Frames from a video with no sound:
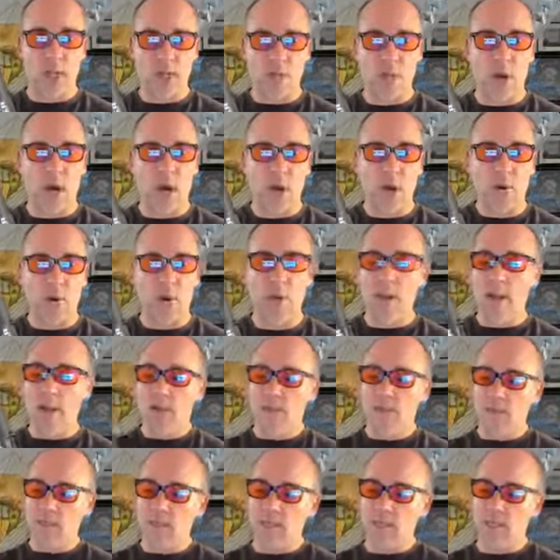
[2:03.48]
model.
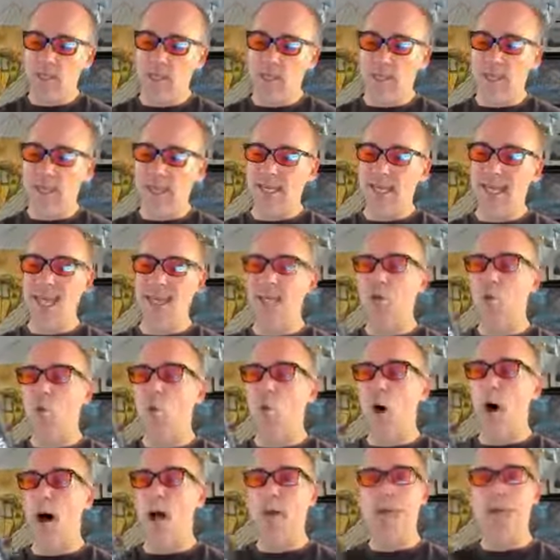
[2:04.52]
This thing can heat
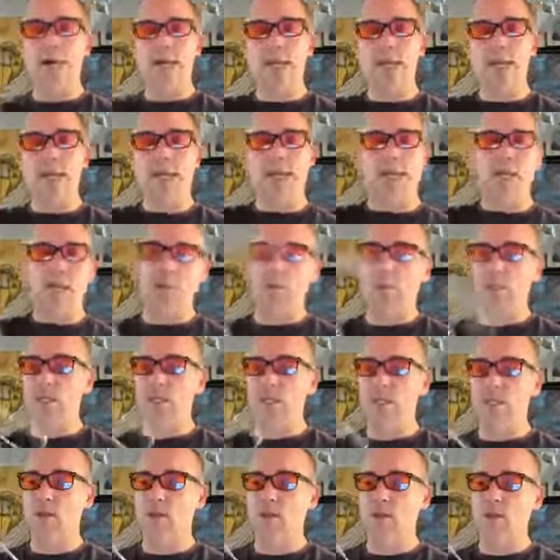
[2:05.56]
water in as little
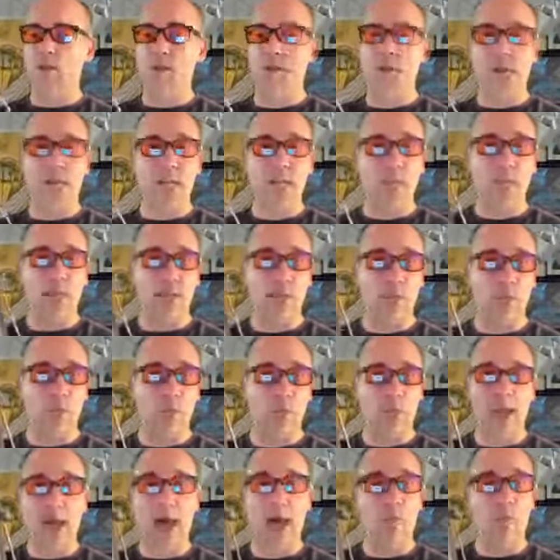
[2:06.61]
as 30 minutes
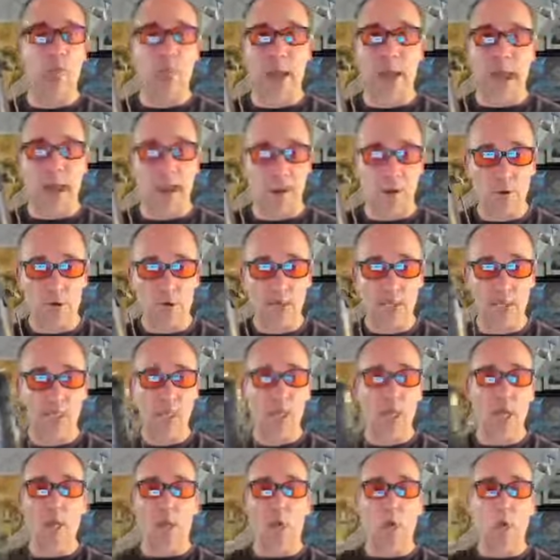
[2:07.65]
without batteries,
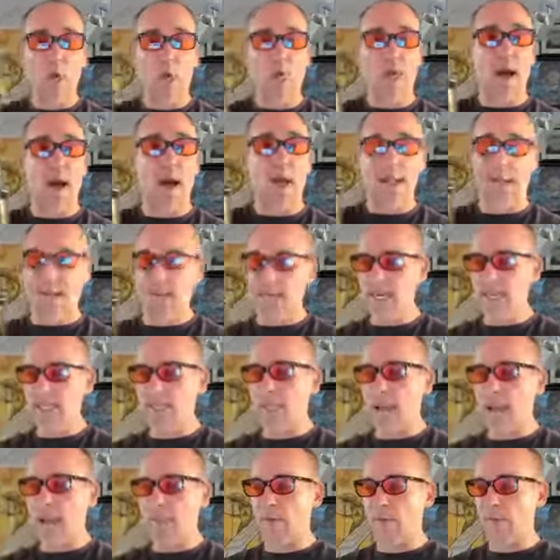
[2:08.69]
without any
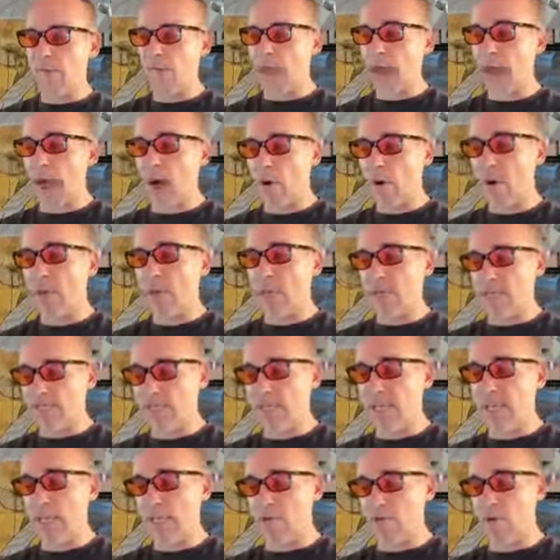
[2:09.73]
type of power
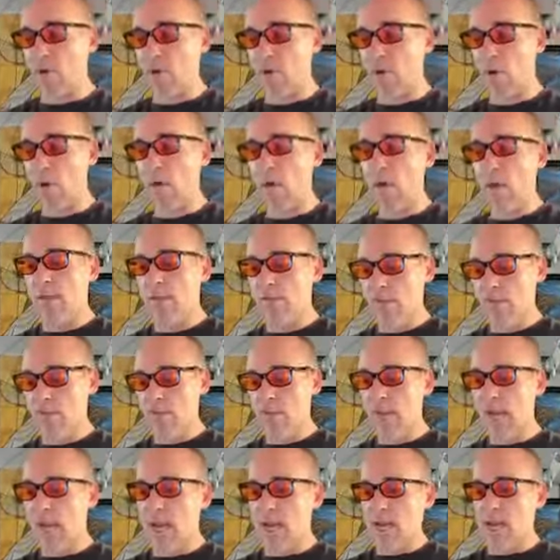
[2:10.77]
except for the
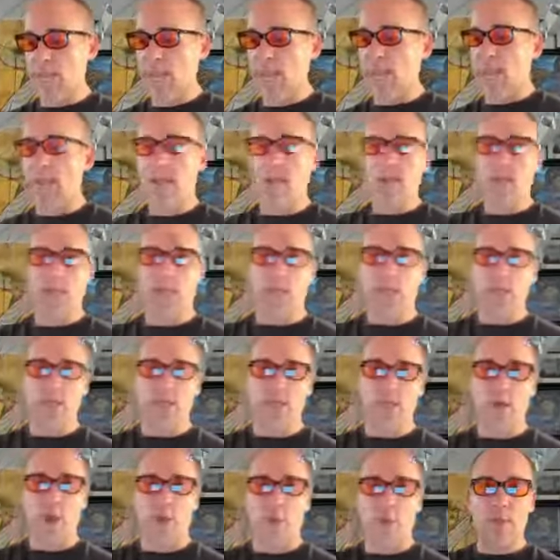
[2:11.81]
sun. As you can
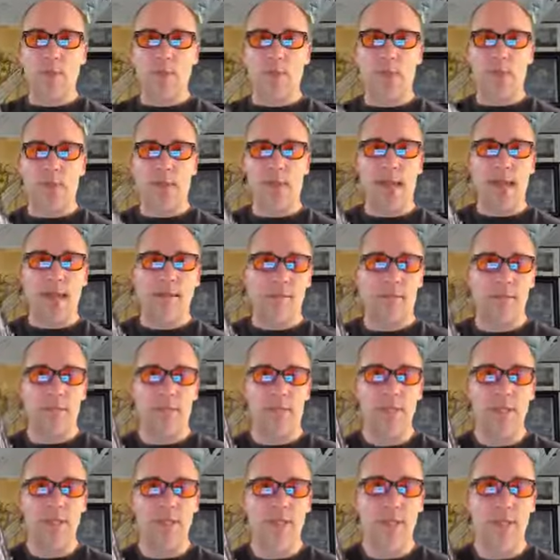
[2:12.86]
see, it opens up like
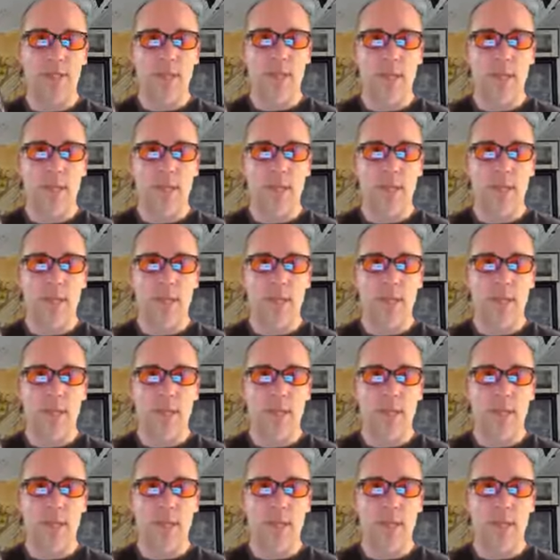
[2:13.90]
this.